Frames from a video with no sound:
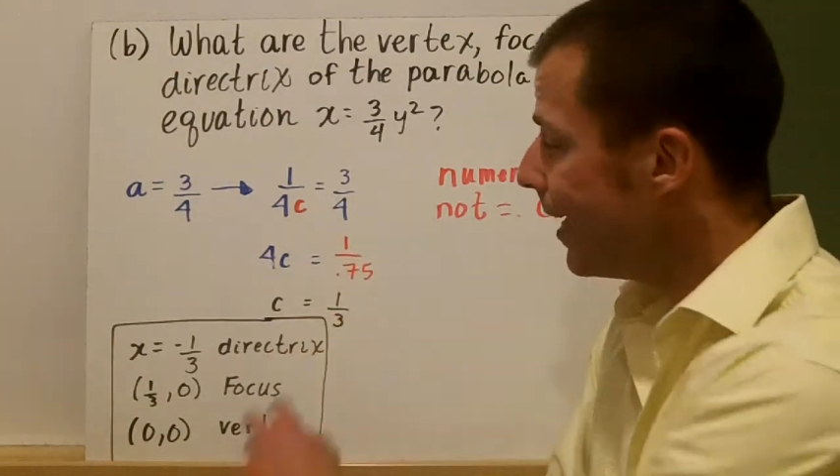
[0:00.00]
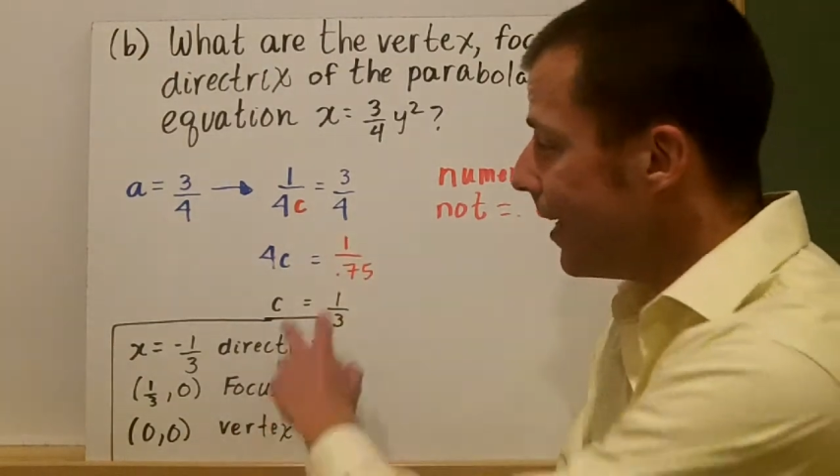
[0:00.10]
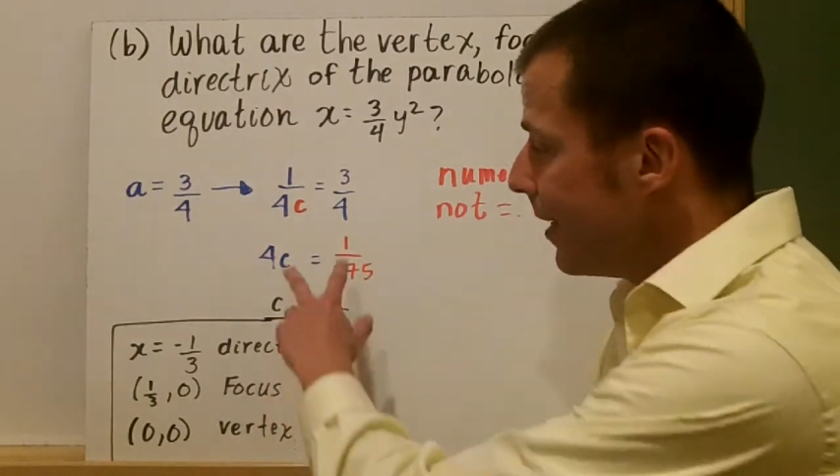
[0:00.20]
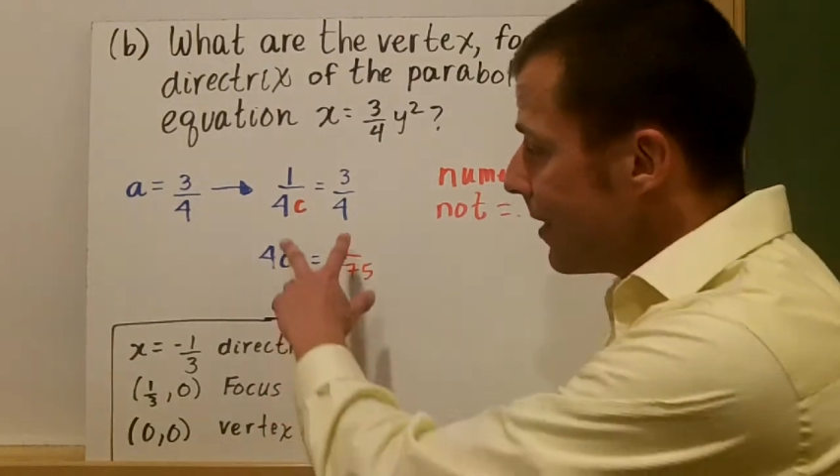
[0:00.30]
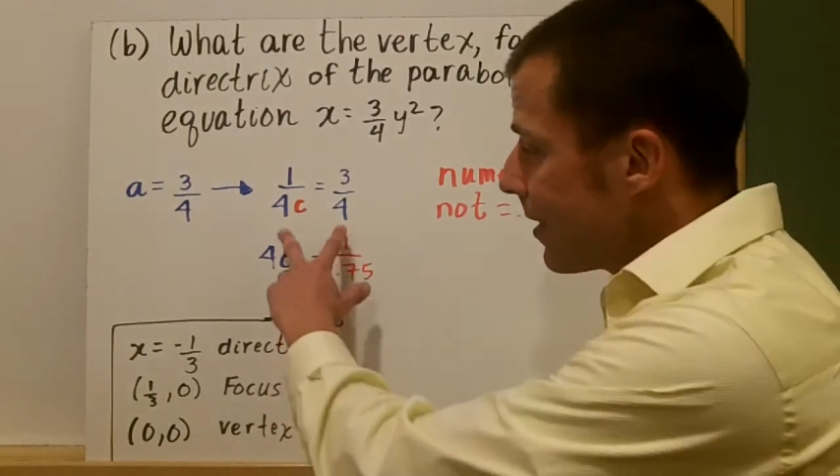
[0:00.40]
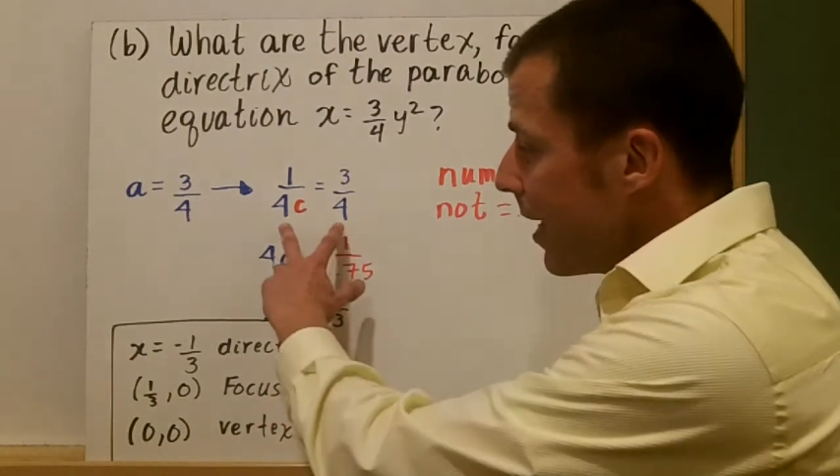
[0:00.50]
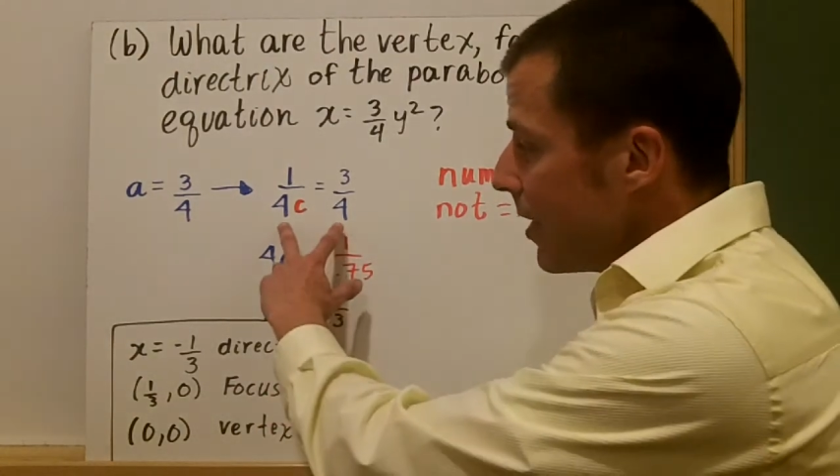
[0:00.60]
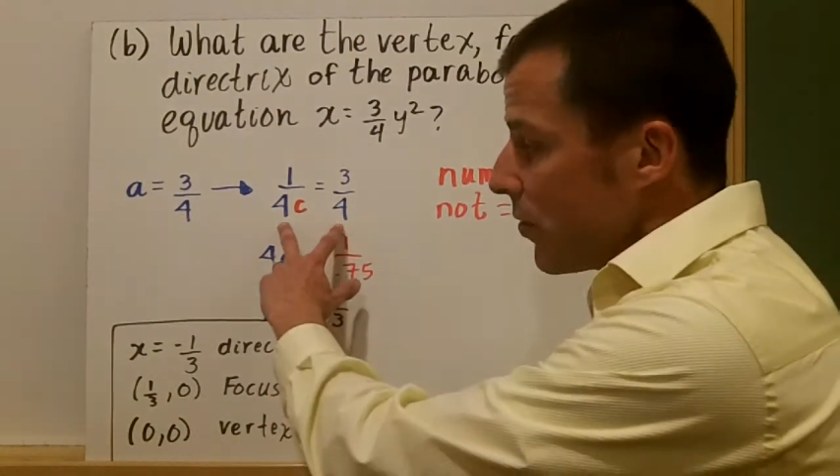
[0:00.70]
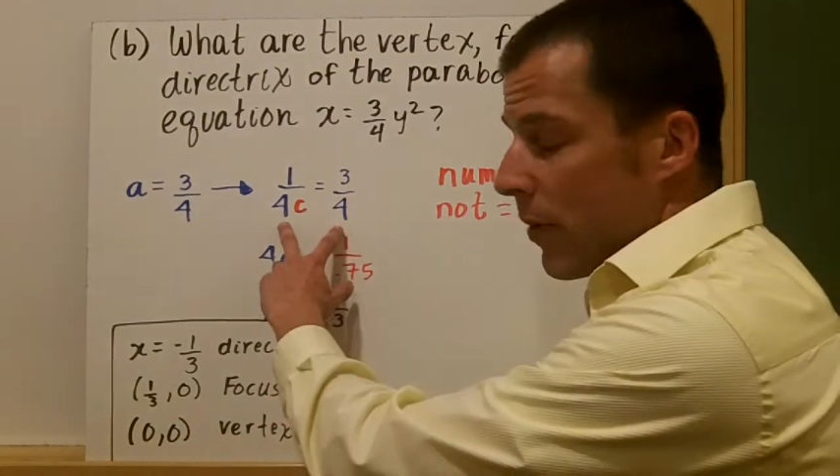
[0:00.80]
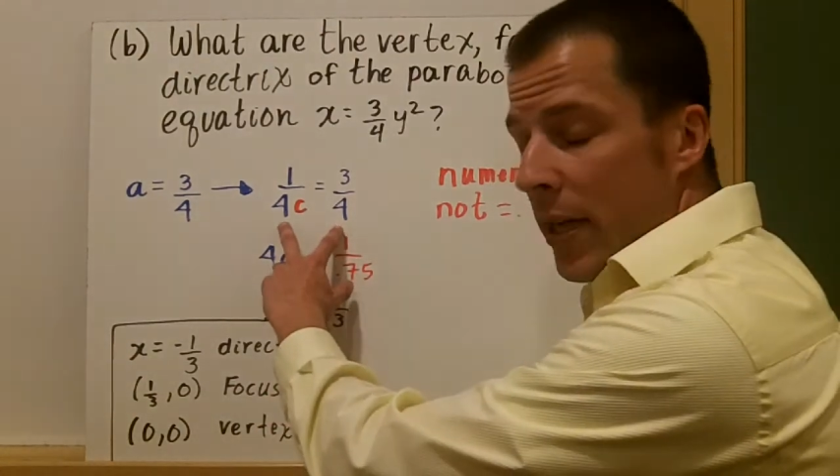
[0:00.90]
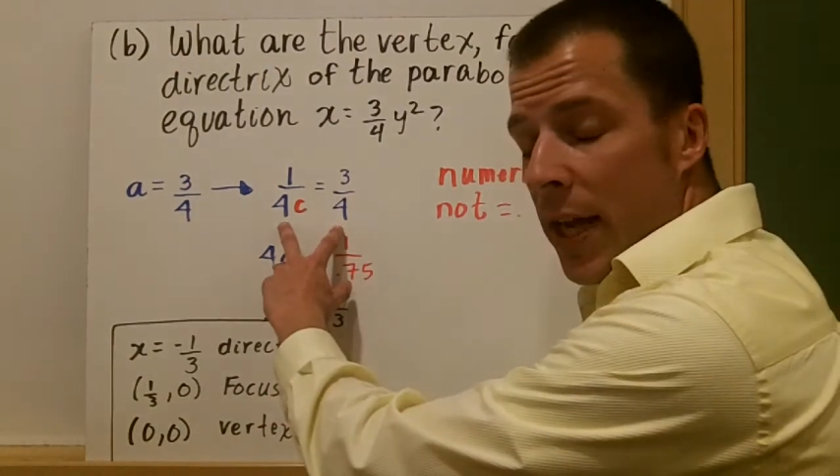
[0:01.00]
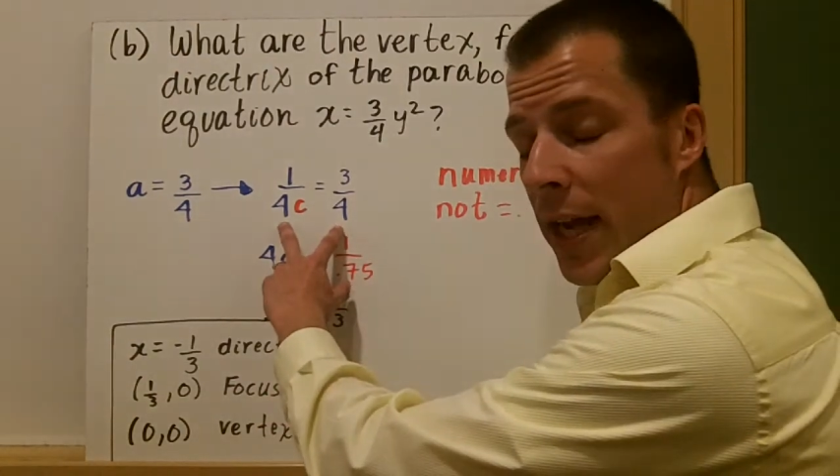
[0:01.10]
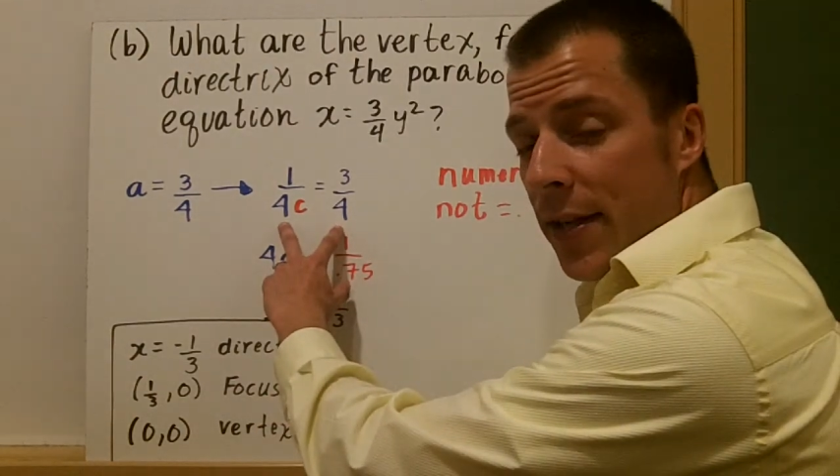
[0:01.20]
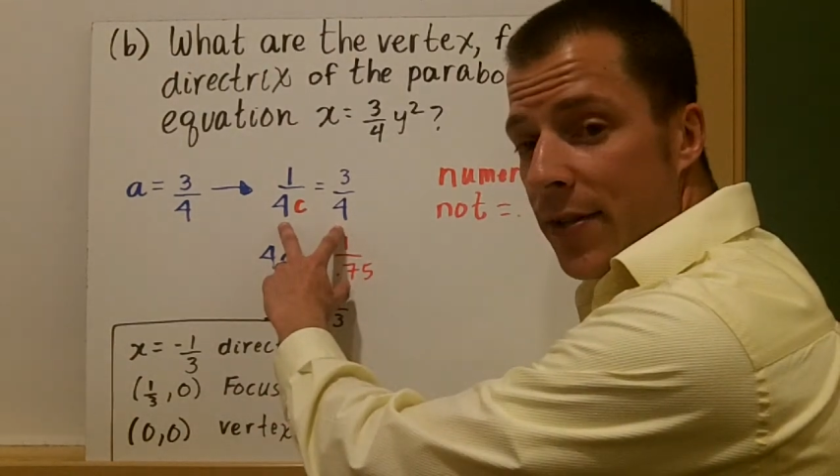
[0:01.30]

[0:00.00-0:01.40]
In this case we can't.